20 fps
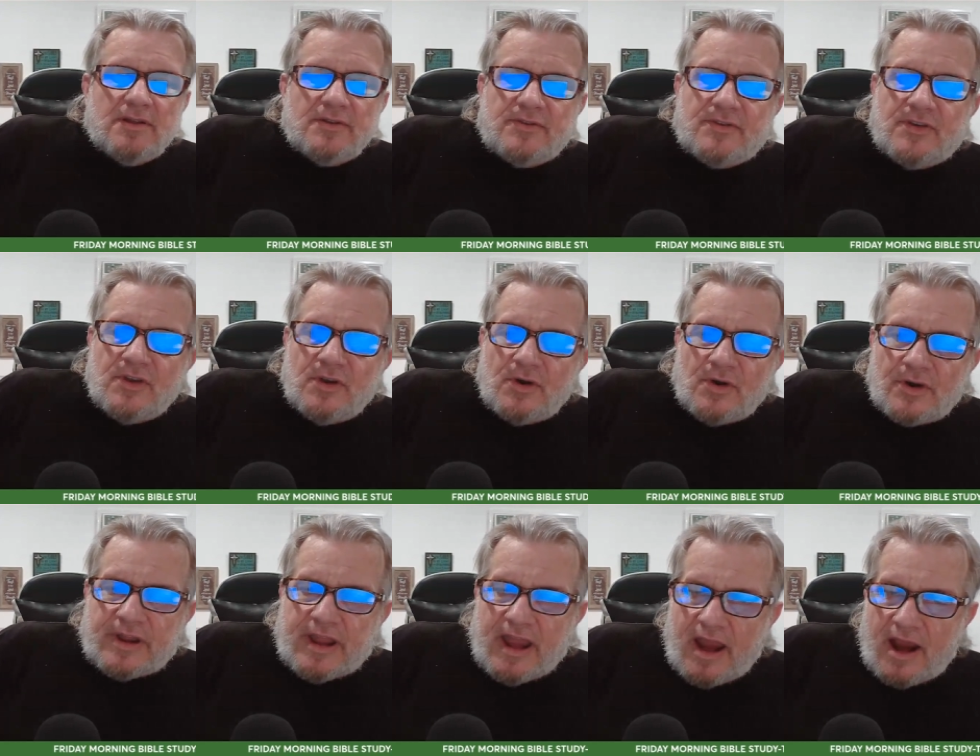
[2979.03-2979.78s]
to
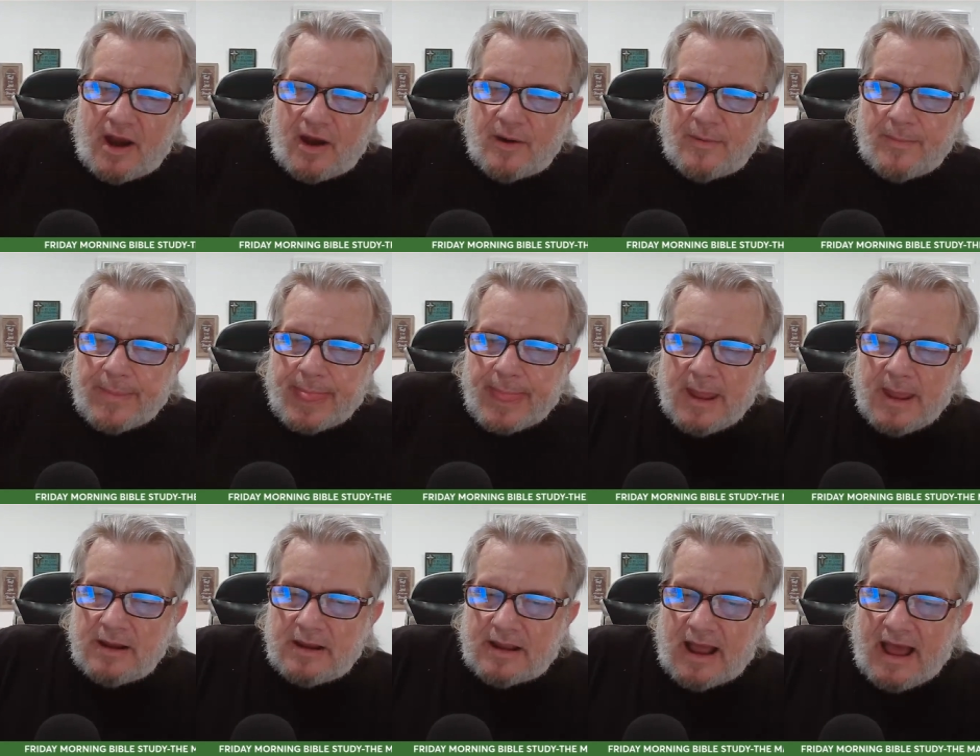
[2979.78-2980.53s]
your care
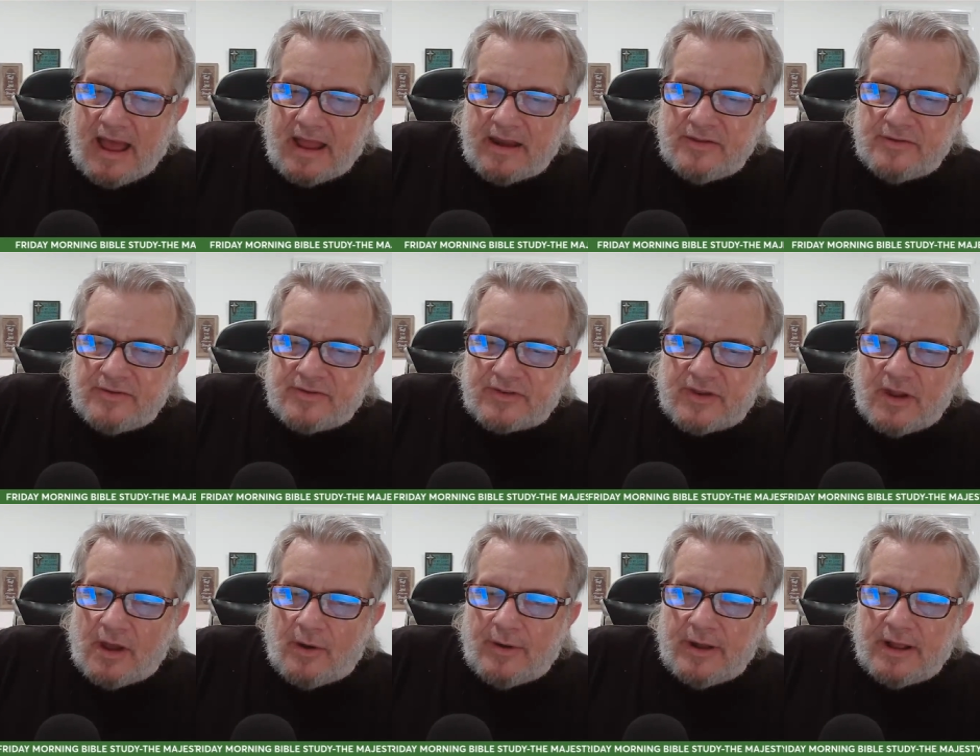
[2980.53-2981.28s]
and guidance,
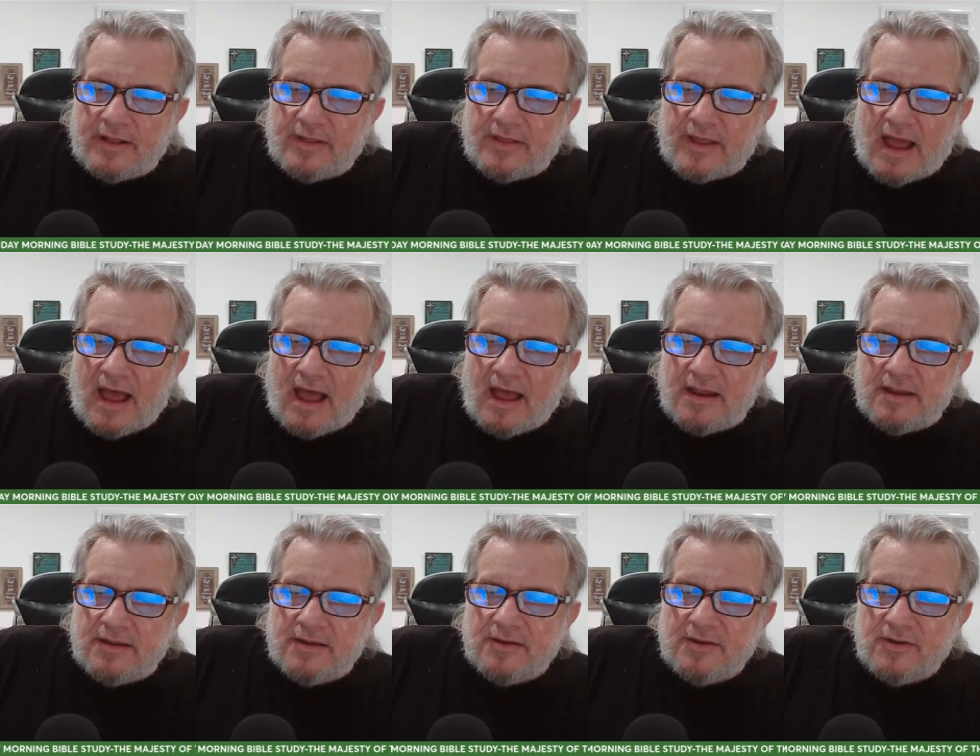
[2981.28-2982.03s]
knowing
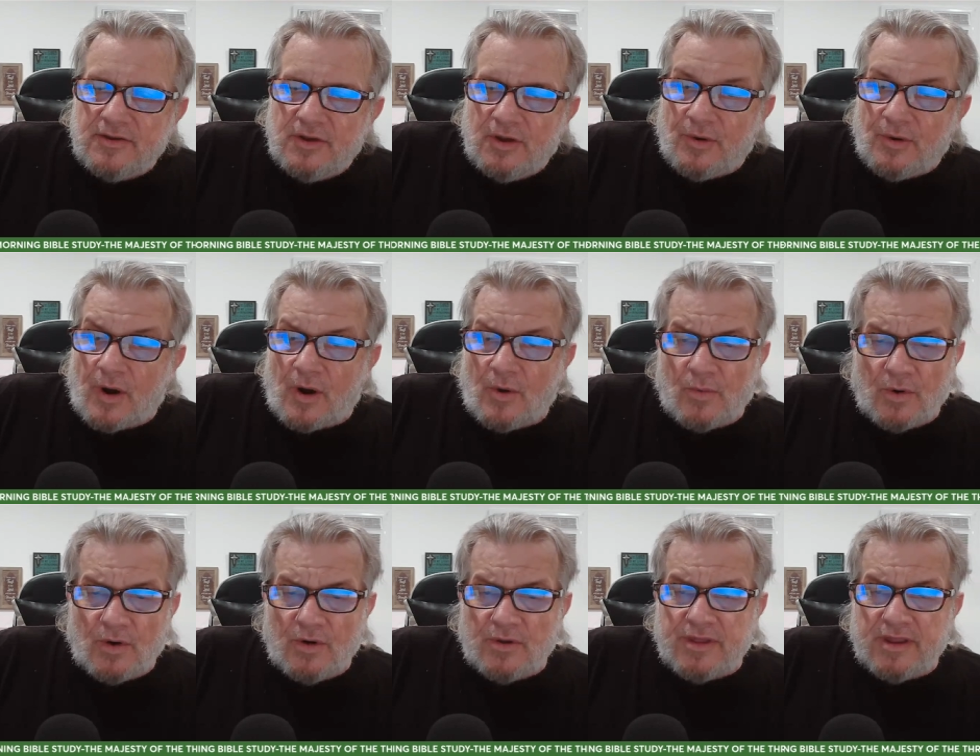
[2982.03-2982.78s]
that you are
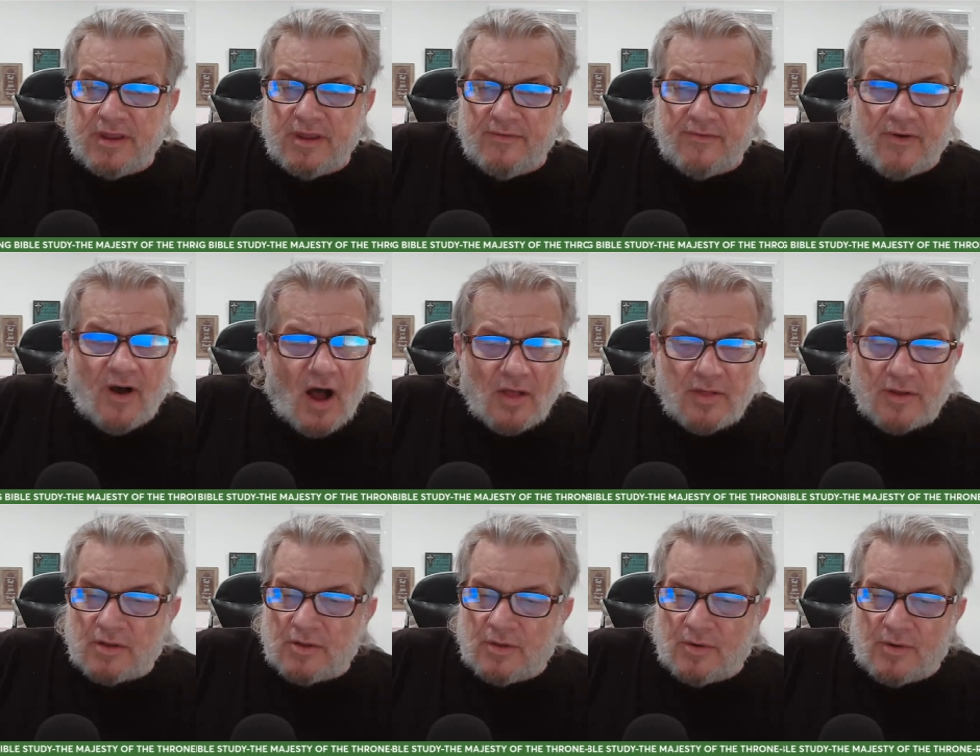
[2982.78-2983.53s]
worthy of all
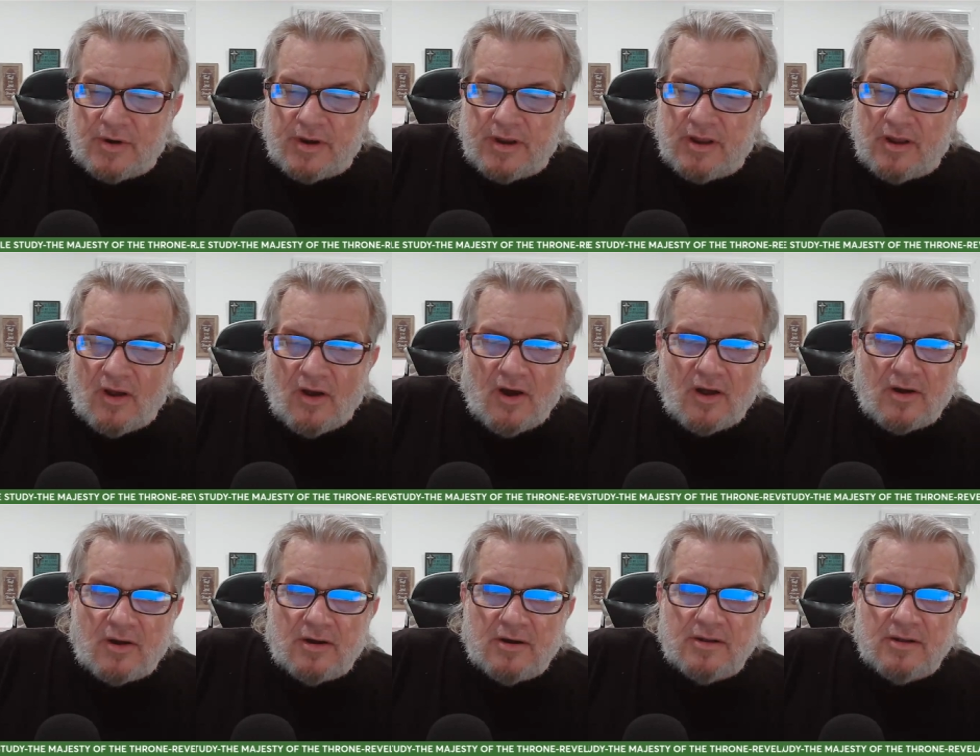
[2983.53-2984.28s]
the glory,
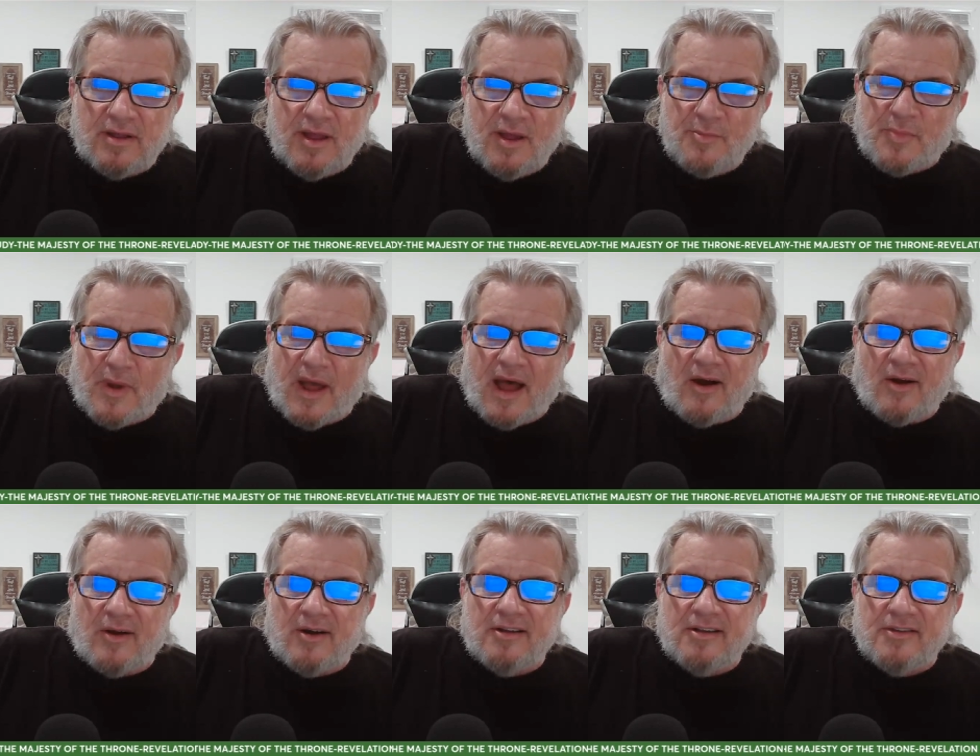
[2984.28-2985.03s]
honor, and
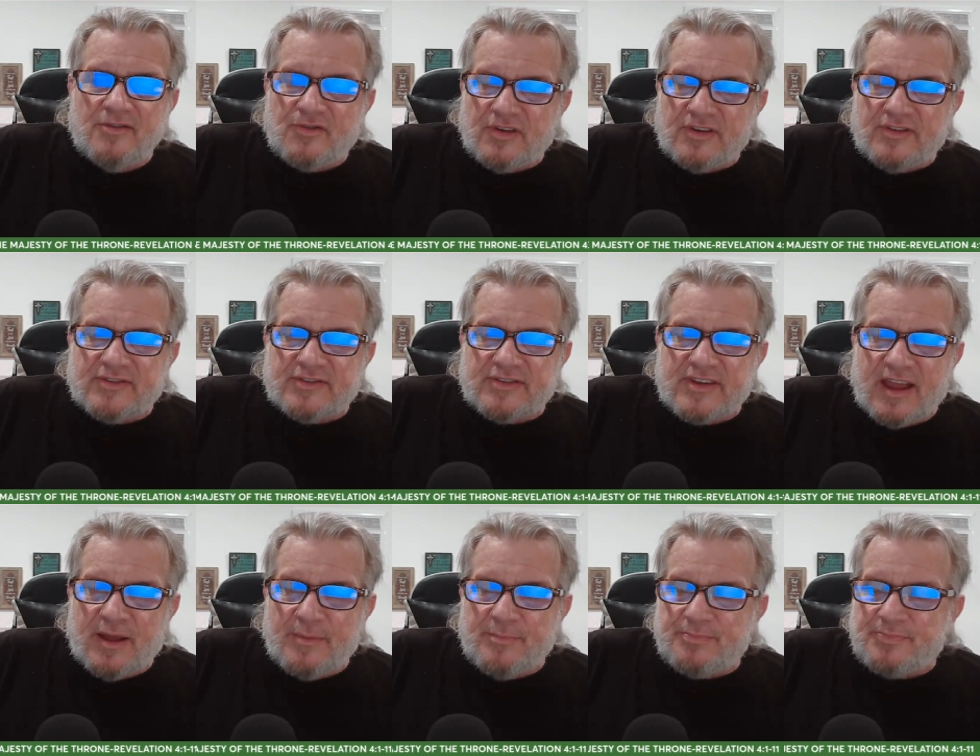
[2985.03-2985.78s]
power. In Jesus'
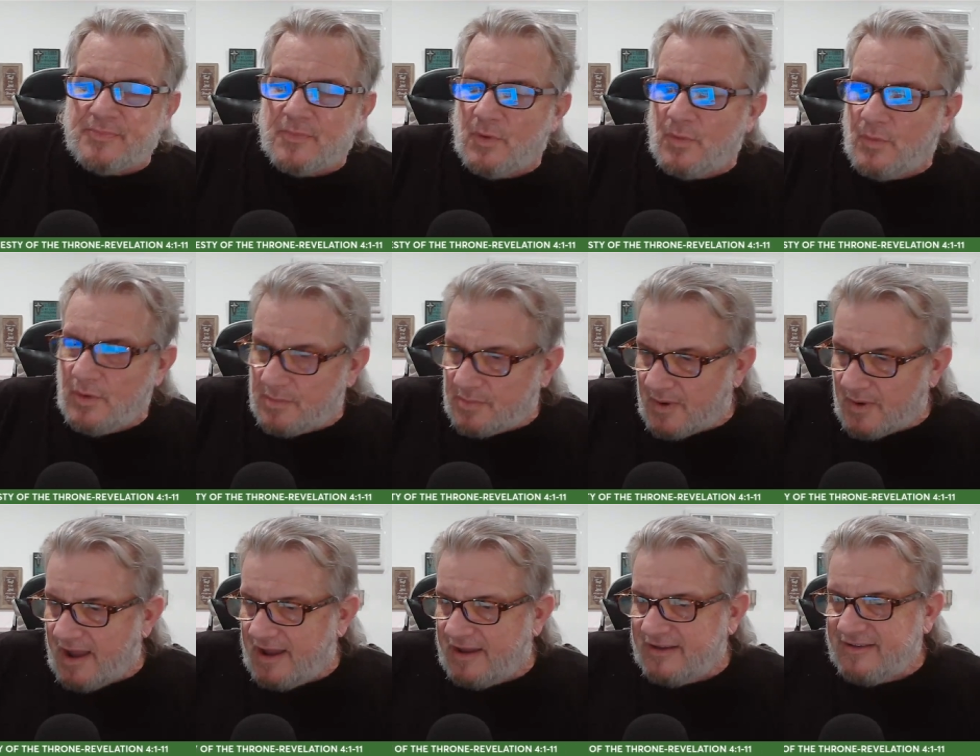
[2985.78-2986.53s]
name, we
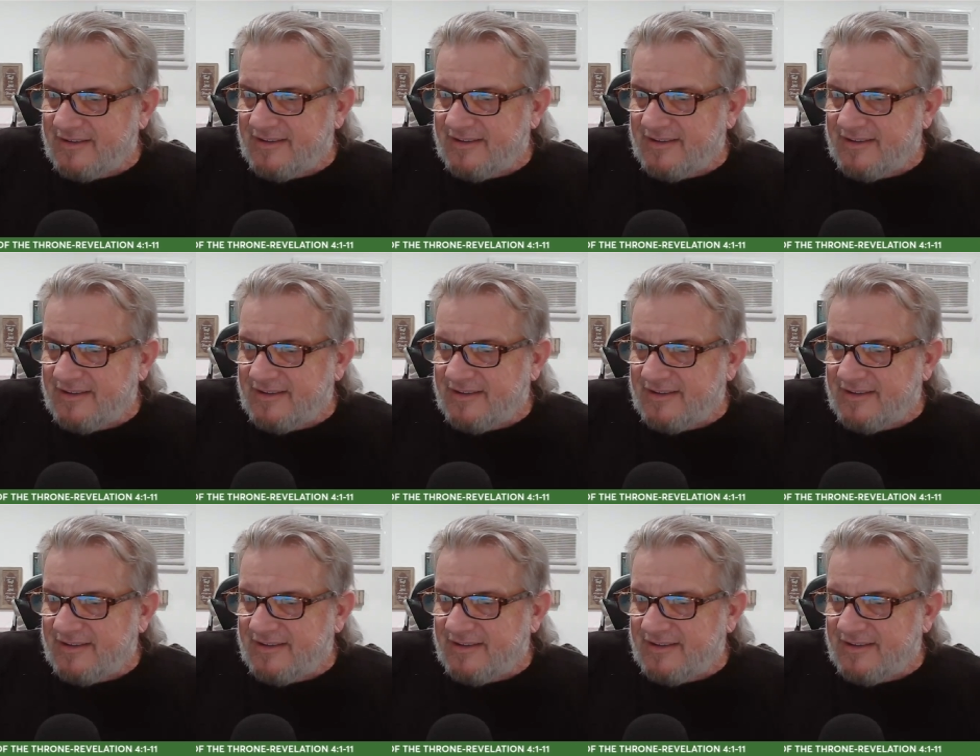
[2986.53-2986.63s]
pray.